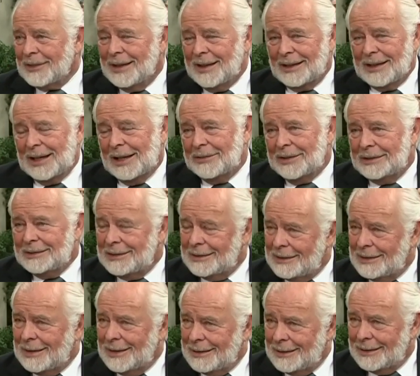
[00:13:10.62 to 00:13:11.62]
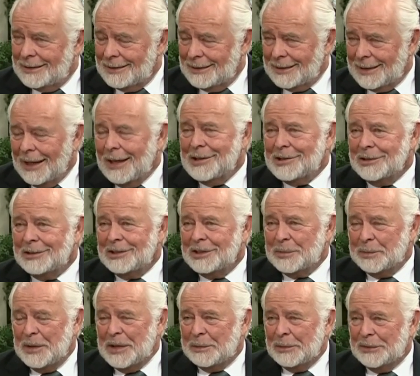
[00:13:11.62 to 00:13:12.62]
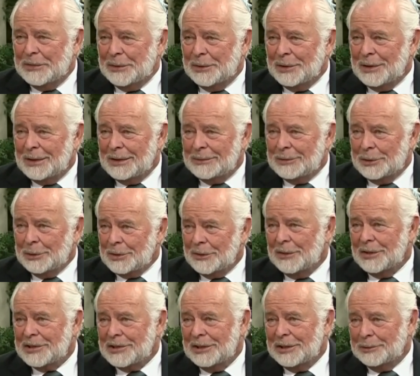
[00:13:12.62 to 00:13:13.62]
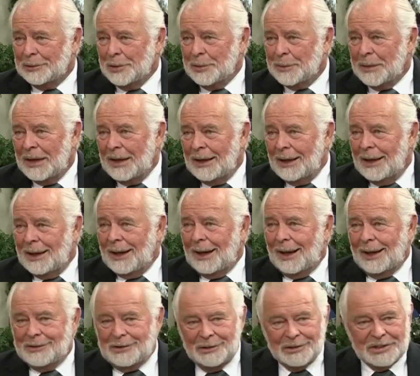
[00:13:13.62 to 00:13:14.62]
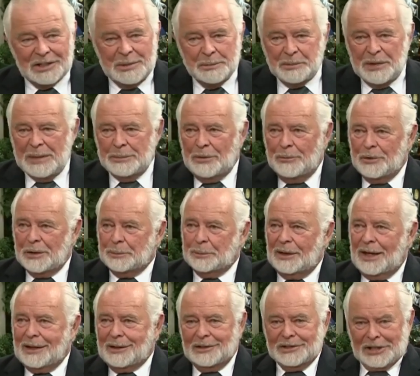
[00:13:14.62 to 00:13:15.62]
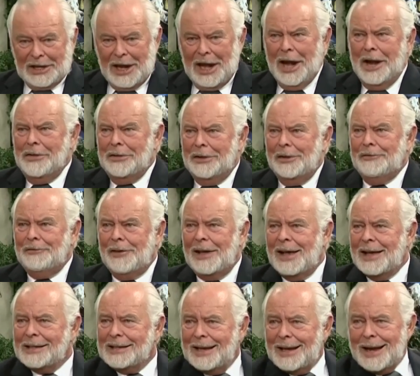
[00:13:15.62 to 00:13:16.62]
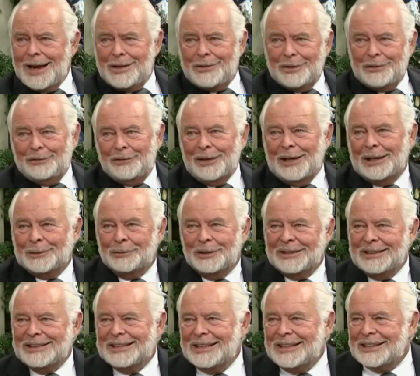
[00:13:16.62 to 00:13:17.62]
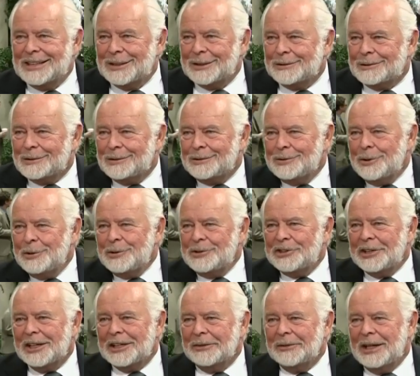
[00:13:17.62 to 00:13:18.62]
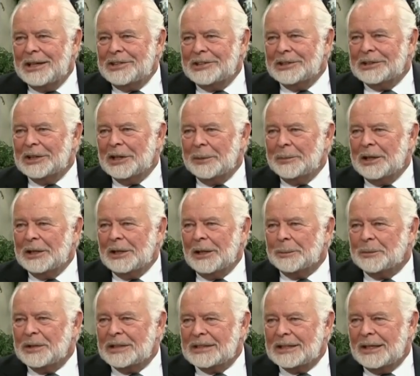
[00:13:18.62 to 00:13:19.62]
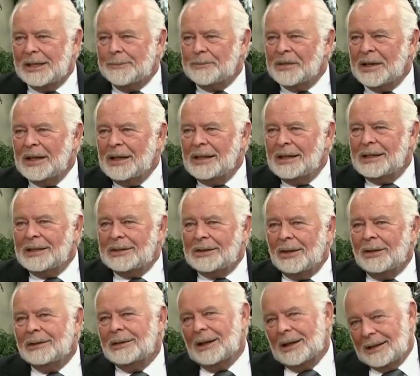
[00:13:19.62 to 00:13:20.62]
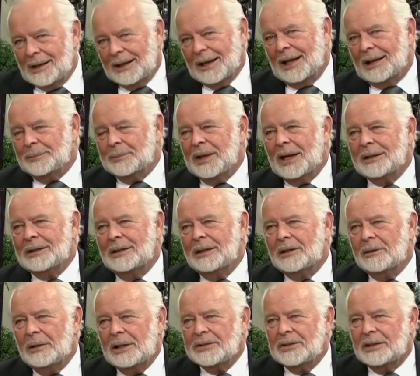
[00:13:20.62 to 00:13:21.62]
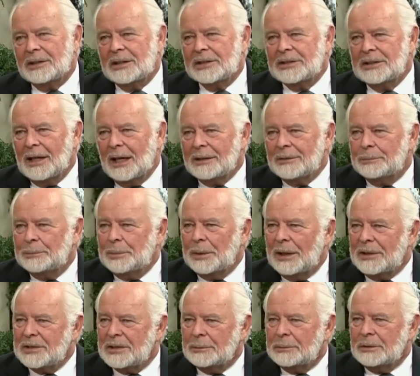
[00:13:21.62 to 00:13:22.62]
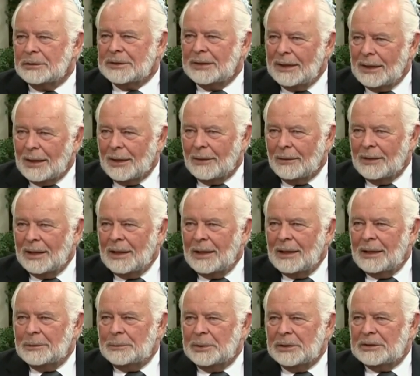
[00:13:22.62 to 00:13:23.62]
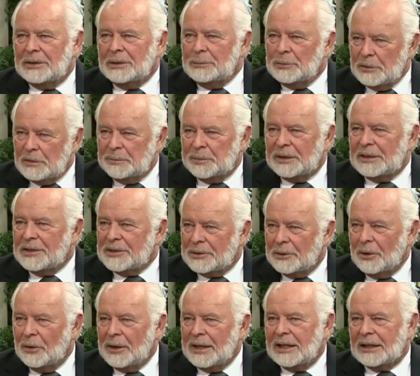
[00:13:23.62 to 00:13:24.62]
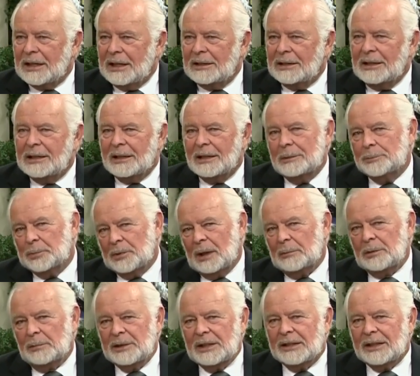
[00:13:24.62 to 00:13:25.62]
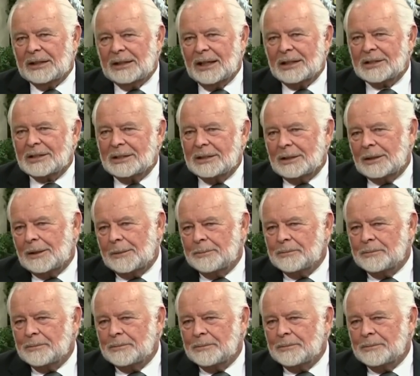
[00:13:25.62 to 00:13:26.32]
I have an occasion to speak before a university group, and you'll see people with placards, end the Fed, end the Fed. Well, this is the new generation coming up, you see. So, again, back to your question, it's not possible now, but the movement is growing, and I think probably in the next